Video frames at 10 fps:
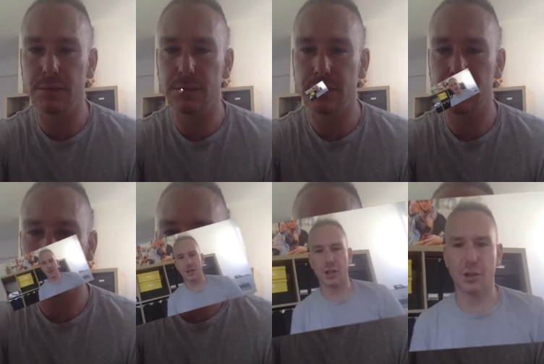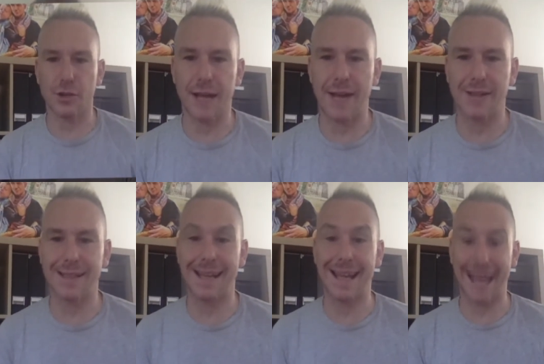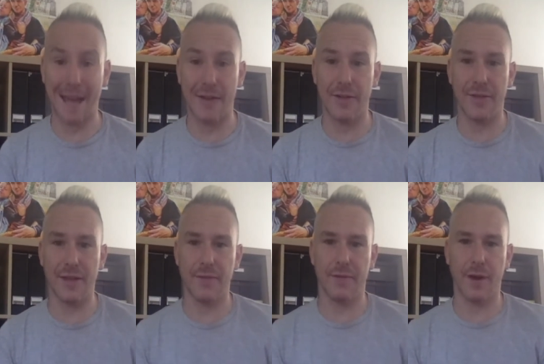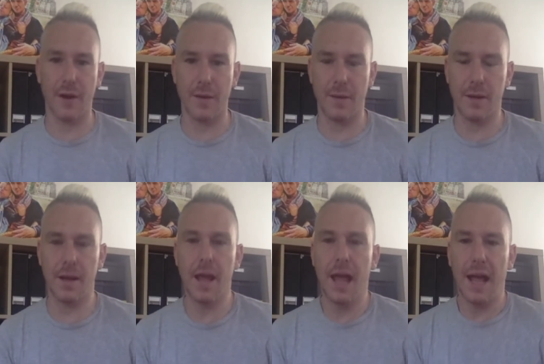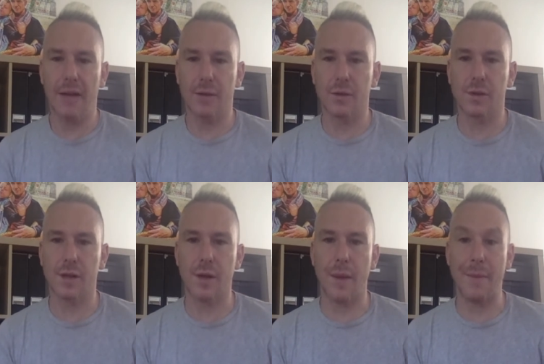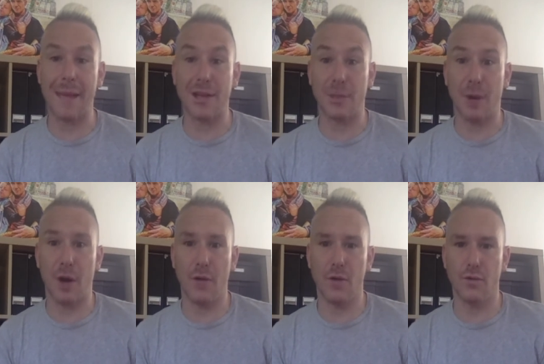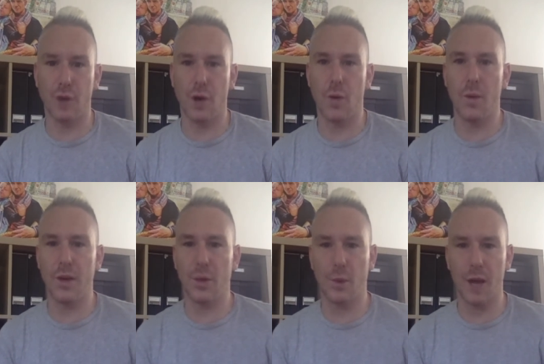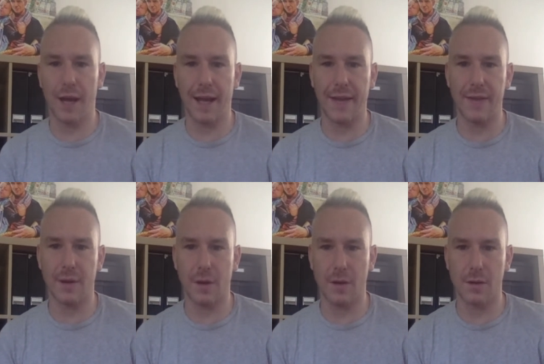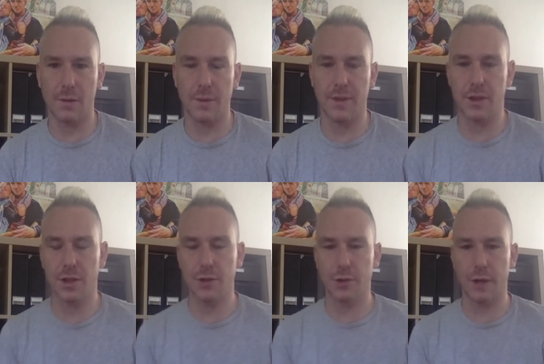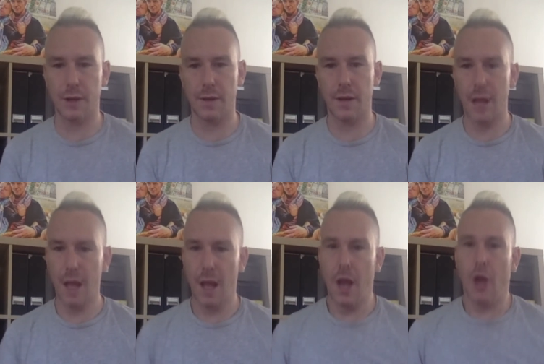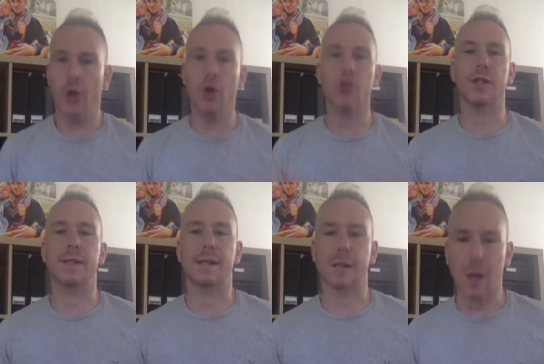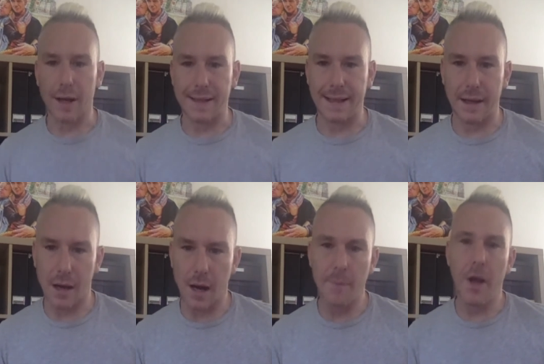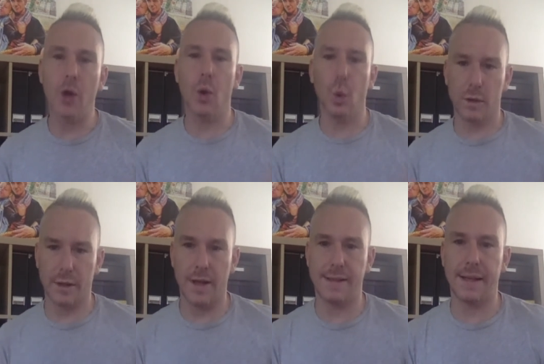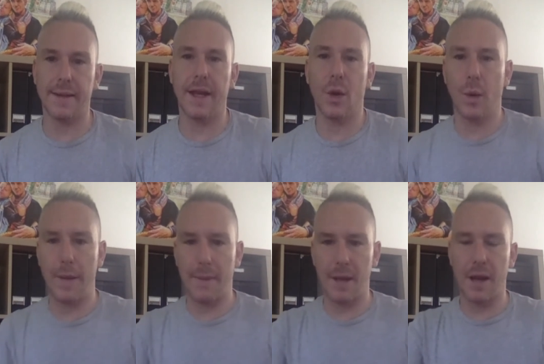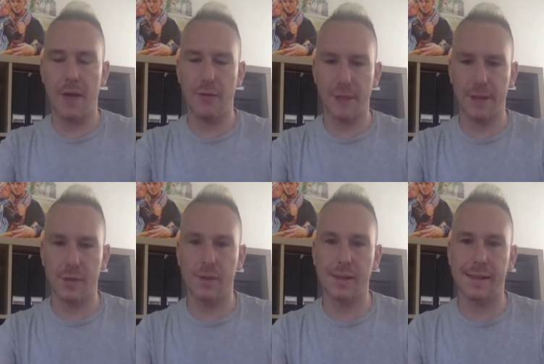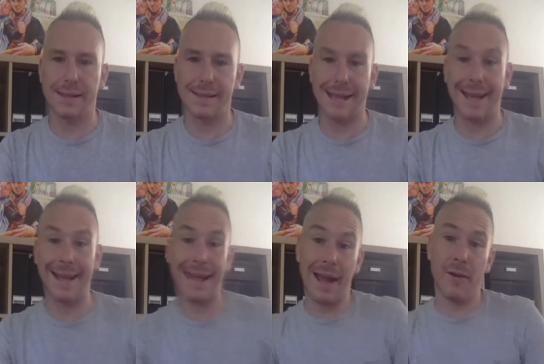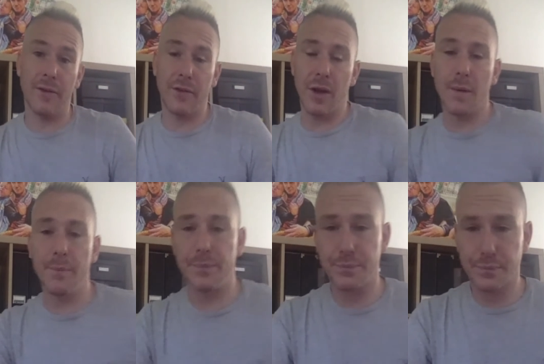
Teaching children how to take care of the environment is also a major part of your role when you're working in the garden with children not just tidying up and organizing the equipment and resources and taking care of them,